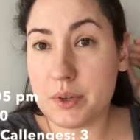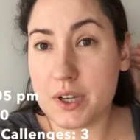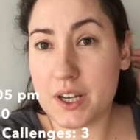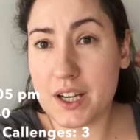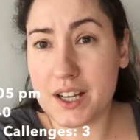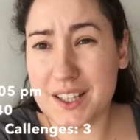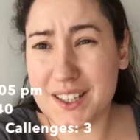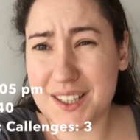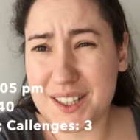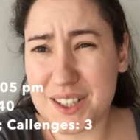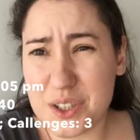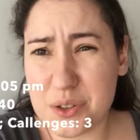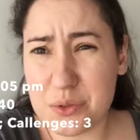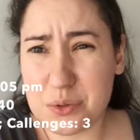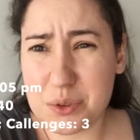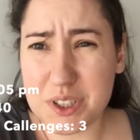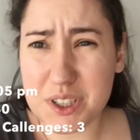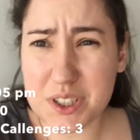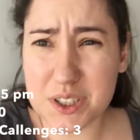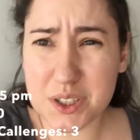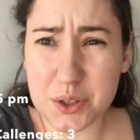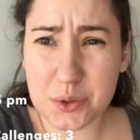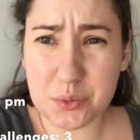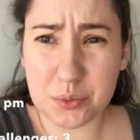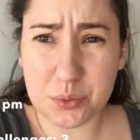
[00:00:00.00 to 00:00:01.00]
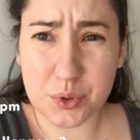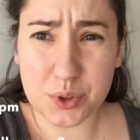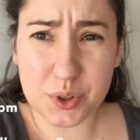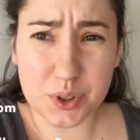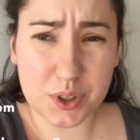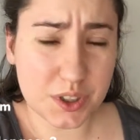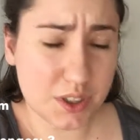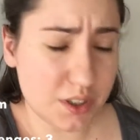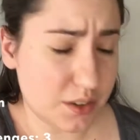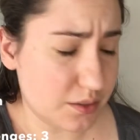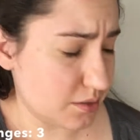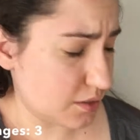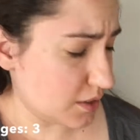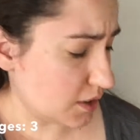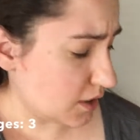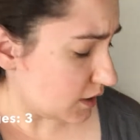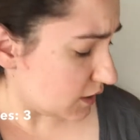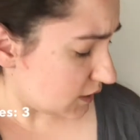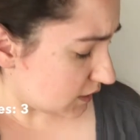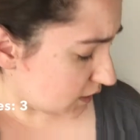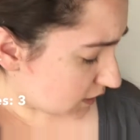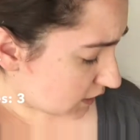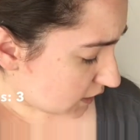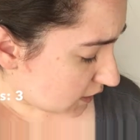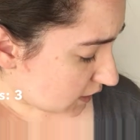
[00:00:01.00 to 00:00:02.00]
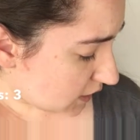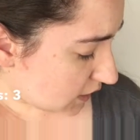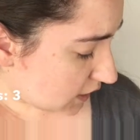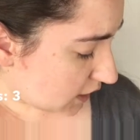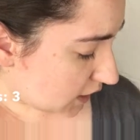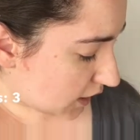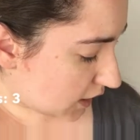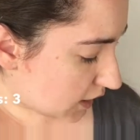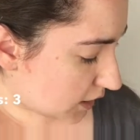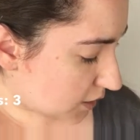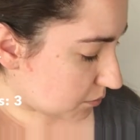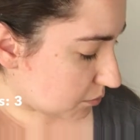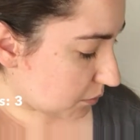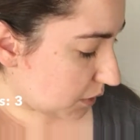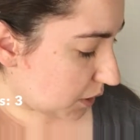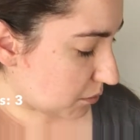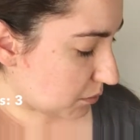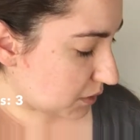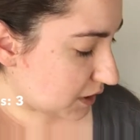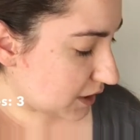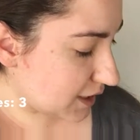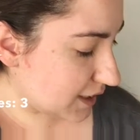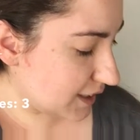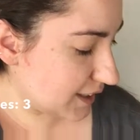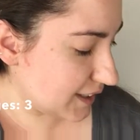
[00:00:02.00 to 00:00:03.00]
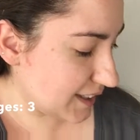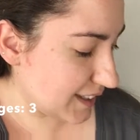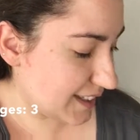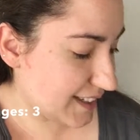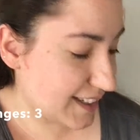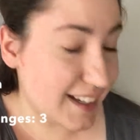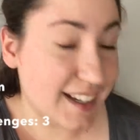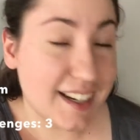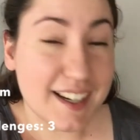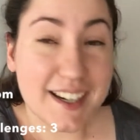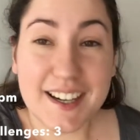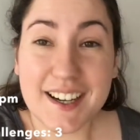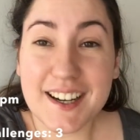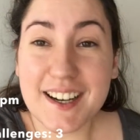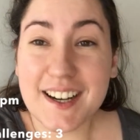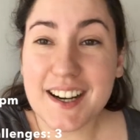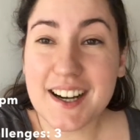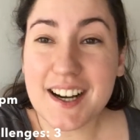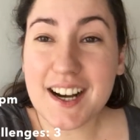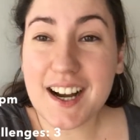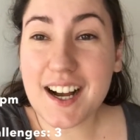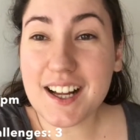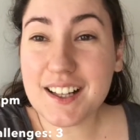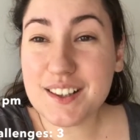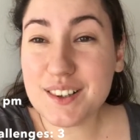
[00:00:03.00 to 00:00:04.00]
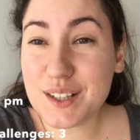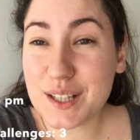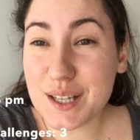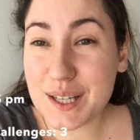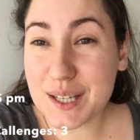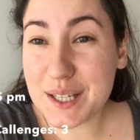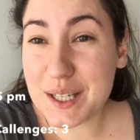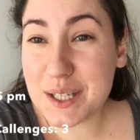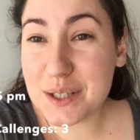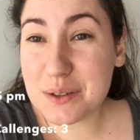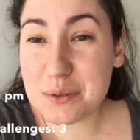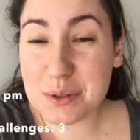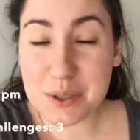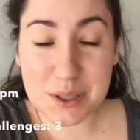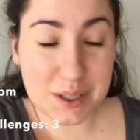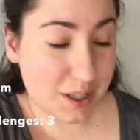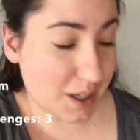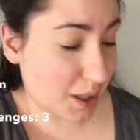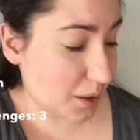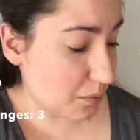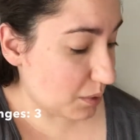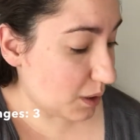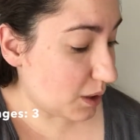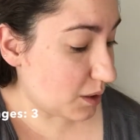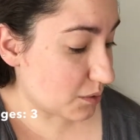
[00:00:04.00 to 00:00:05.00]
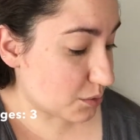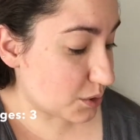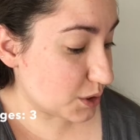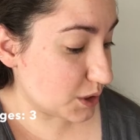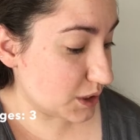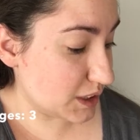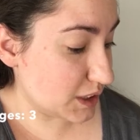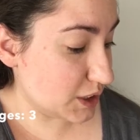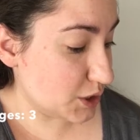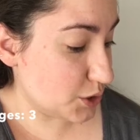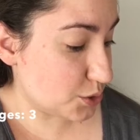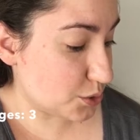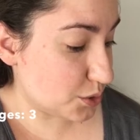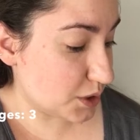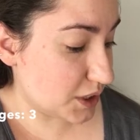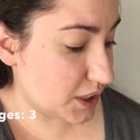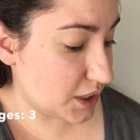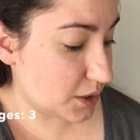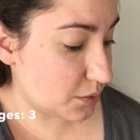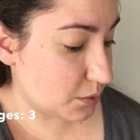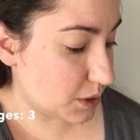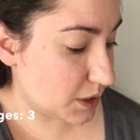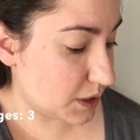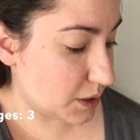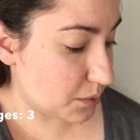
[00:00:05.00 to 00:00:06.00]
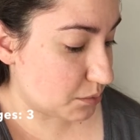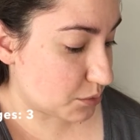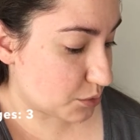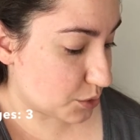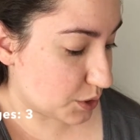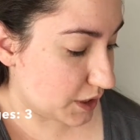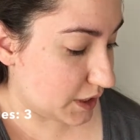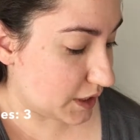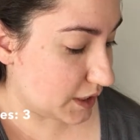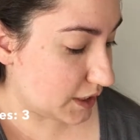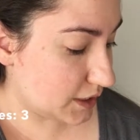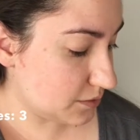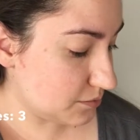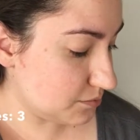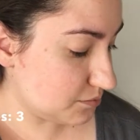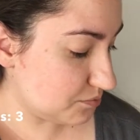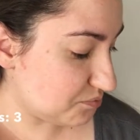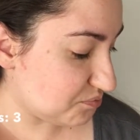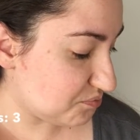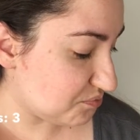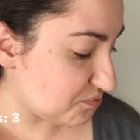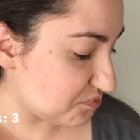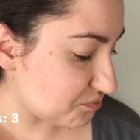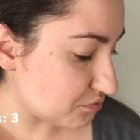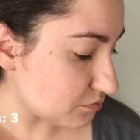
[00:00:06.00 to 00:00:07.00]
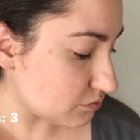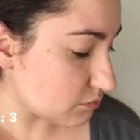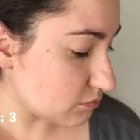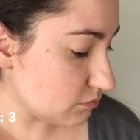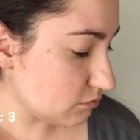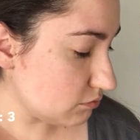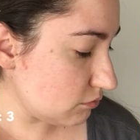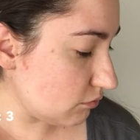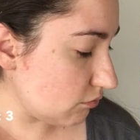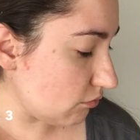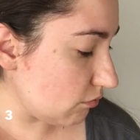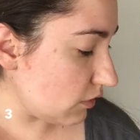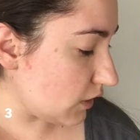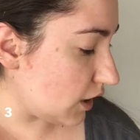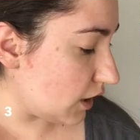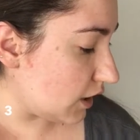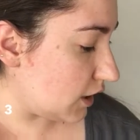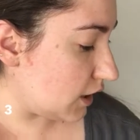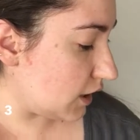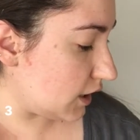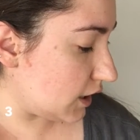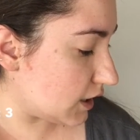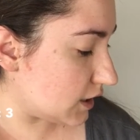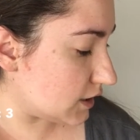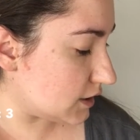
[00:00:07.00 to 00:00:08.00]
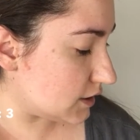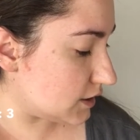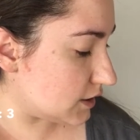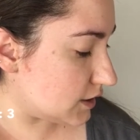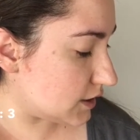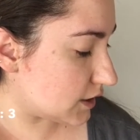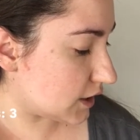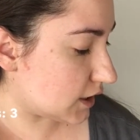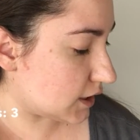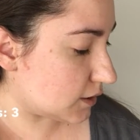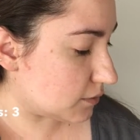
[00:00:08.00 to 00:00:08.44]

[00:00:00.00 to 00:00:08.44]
kind of in a weird mood. I mean, like, I like what I'm really enjoying what I'm reading, and